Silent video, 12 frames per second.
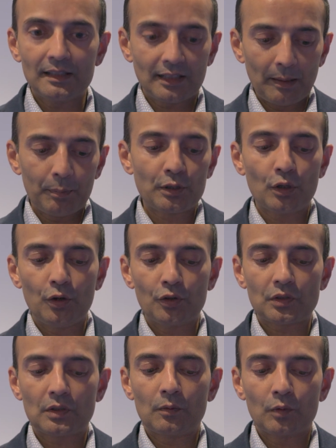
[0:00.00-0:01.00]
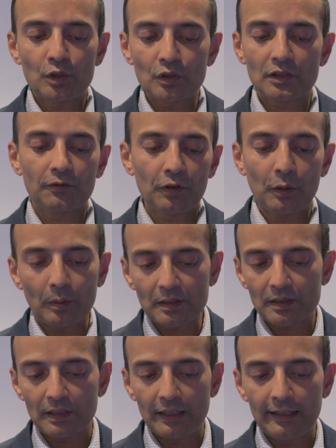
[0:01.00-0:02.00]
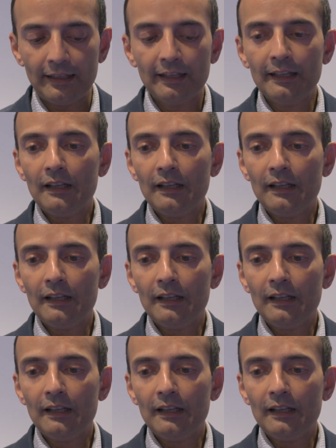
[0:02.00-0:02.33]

skip a dose, reduce the frequency,